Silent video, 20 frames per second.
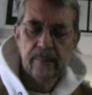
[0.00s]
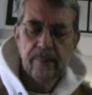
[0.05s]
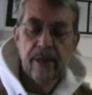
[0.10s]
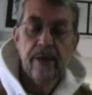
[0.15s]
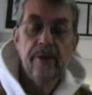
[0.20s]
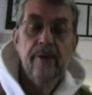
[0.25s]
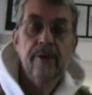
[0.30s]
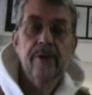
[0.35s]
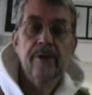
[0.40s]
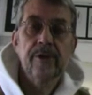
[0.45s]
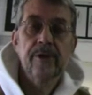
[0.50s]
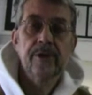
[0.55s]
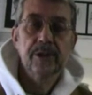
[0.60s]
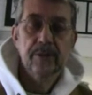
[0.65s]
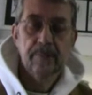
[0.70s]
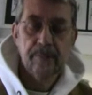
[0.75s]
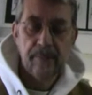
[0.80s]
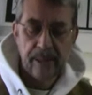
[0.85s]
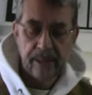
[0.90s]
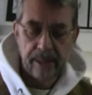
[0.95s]
the
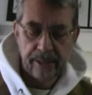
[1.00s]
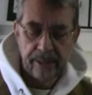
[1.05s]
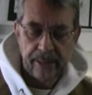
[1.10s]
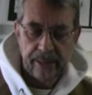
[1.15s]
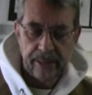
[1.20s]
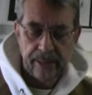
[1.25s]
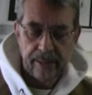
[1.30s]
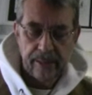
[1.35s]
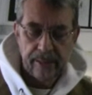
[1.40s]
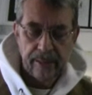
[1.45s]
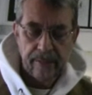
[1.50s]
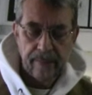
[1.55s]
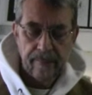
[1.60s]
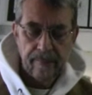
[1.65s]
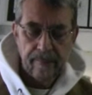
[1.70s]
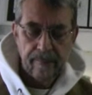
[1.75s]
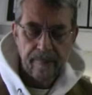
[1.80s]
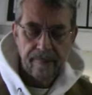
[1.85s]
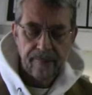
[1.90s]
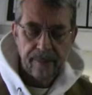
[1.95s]
bearer's beckoning.
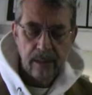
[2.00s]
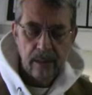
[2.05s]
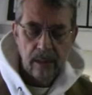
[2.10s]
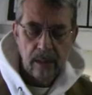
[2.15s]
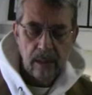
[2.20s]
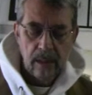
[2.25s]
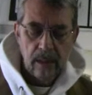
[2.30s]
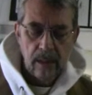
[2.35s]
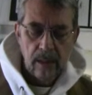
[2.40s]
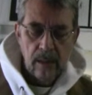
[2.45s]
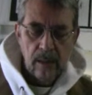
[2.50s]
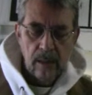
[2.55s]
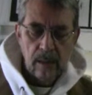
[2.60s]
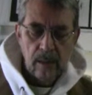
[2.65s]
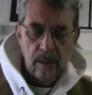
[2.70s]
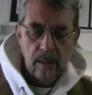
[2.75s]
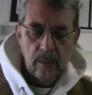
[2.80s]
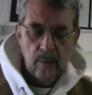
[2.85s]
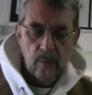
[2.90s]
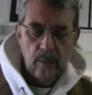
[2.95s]

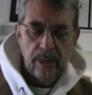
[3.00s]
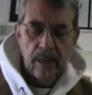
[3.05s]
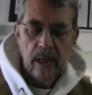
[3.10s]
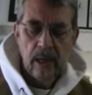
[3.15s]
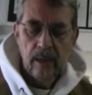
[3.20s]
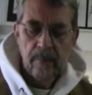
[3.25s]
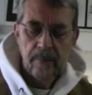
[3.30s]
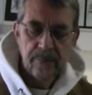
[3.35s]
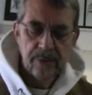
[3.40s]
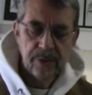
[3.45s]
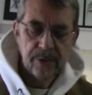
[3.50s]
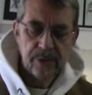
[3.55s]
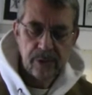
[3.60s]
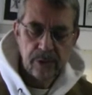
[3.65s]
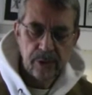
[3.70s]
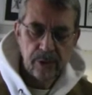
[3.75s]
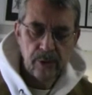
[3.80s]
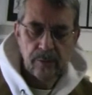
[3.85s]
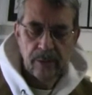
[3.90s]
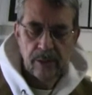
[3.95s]
When hums
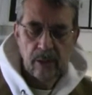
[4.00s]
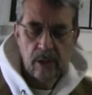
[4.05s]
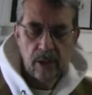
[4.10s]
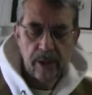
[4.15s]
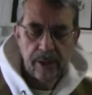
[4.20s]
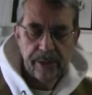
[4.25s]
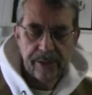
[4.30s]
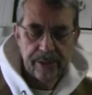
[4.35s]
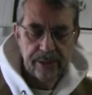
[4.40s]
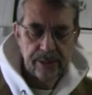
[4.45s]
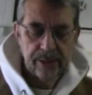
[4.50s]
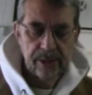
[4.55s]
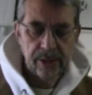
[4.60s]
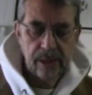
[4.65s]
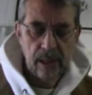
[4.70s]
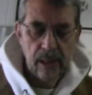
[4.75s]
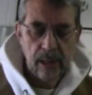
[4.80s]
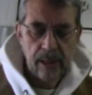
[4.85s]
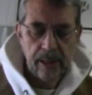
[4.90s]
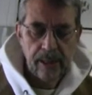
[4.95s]
the human heart
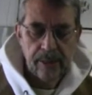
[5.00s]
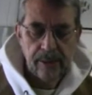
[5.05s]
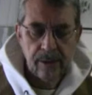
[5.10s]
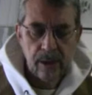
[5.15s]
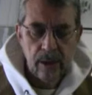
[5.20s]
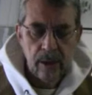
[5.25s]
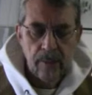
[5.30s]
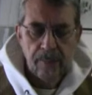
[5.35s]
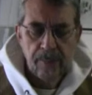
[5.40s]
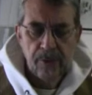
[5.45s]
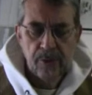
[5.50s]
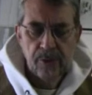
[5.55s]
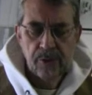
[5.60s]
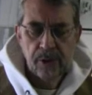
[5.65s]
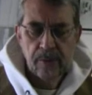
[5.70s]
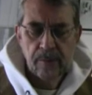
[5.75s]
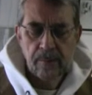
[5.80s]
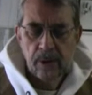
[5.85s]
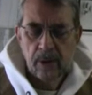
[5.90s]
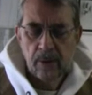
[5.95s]
inside,
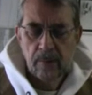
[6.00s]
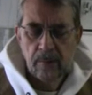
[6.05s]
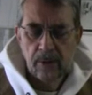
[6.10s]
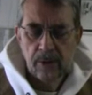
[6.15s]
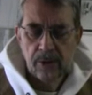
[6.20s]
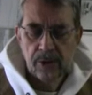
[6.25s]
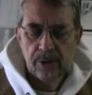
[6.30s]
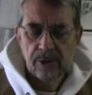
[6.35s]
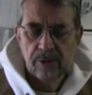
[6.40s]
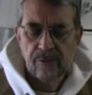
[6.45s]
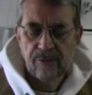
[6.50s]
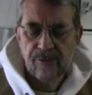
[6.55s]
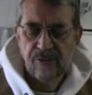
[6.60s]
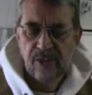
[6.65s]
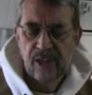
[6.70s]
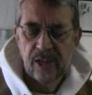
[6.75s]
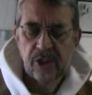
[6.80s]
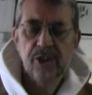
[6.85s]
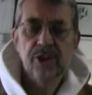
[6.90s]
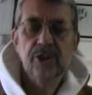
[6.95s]
music murmurs the
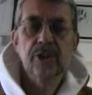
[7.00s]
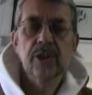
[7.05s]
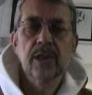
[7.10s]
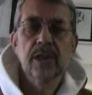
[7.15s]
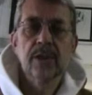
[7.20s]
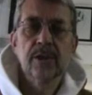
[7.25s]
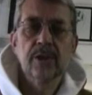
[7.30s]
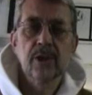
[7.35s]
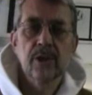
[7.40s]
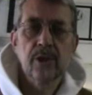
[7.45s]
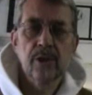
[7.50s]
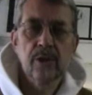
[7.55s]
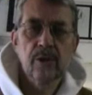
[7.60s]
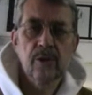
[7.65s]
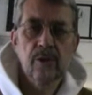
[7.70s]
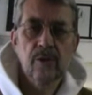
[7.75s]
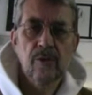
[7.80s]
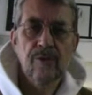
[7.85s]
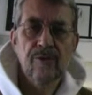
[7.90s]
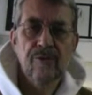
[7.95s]
flesh
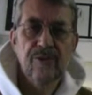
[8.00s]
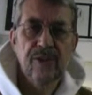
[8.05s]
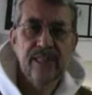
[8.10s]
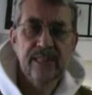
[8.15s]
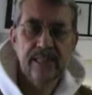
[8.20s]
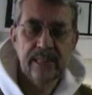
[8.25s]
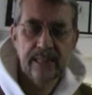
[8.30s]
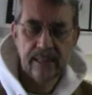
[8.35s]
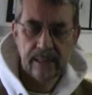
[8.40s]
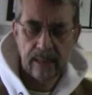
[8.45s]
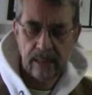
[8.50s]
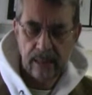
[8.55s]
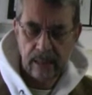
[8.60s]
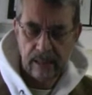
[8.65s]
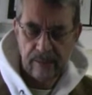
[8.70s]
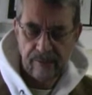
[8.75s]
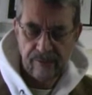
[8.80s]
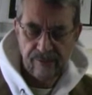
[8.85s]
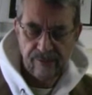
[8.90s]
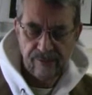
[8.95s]
eternal fleeting
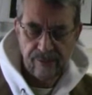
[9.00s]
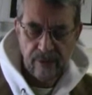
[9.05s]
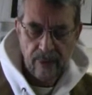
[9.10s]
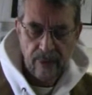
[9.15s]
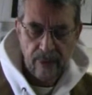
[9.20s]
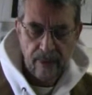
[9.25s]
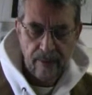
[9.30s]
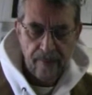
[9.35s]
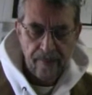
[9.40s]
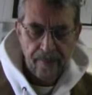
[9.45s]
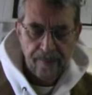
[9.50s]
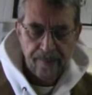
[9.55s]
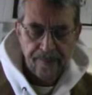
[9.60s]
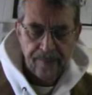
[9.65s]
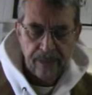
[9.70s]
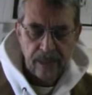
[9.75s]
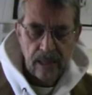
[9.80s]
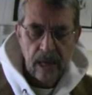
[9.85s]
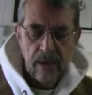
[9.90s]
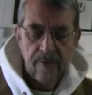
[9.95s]
life,
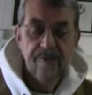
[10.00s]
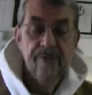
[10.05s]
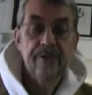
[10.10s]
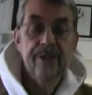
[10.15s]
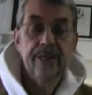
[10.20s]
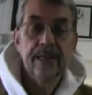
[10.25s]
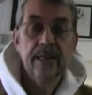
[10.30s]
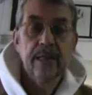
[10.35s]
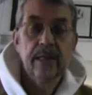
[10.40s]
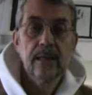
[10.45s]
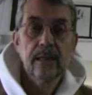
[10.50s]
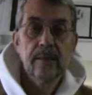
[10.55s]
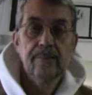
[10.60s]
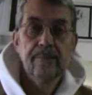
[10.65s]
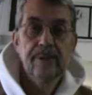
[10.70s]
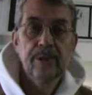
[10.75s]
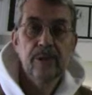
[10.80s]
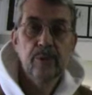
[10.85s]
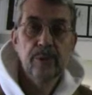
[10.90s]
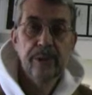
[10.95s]
hovering
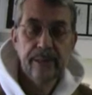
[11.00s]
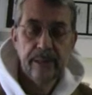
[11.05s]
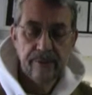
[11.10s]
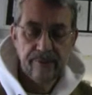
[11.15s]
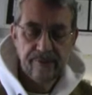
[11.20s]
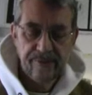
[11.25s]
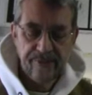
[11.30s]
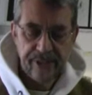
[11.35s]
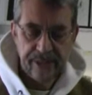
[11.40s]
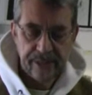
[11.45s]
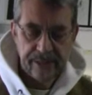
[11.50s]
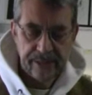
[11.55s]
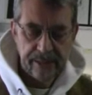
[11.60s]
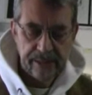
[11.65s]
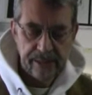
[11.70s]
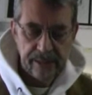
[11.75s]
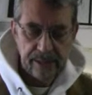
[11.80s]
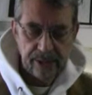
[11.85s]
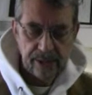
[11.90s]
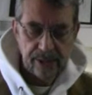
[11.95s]
between
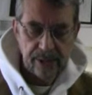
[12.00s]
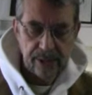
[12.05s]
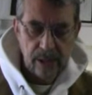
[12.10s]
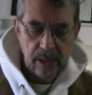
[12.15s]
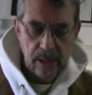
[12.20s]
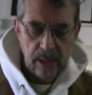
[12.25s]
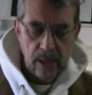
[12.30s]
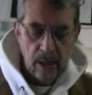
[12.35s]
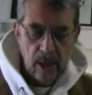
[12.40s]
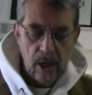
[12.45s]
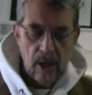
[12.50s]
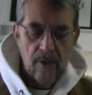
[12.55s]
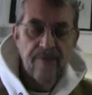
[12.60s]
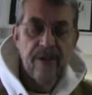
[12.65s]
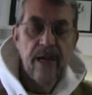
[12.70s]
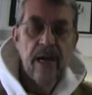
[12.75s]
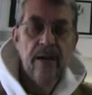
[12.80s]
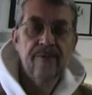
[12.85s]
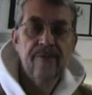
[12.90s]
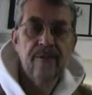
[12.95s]
infinities
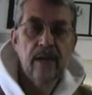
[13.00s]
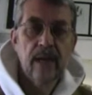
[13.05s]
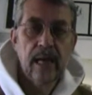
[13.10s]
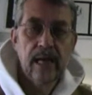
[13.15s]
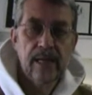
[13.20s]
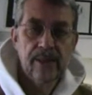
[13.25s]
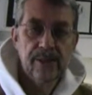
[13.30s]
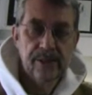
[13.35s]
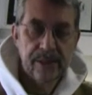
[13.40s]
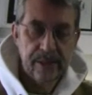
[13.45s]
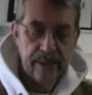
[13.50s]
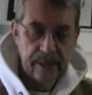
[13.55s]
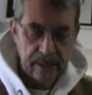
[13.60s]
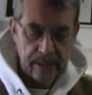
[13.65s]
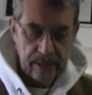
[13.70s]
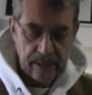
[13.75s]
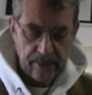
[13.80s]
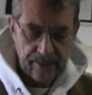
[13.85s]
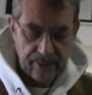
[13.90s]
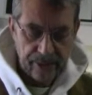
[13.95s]
of everlasting
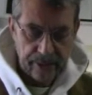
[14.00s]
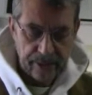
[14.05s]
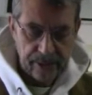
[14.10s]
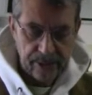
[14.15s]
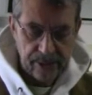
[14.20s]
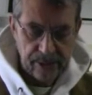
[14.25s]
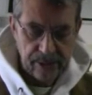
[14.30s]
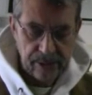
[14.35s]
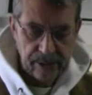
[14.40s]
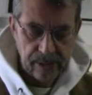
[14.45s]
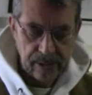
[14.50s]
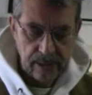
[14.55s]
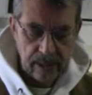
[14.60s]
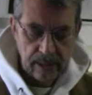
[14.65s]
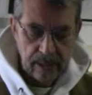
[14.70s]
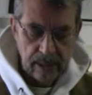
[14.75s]
nothingness.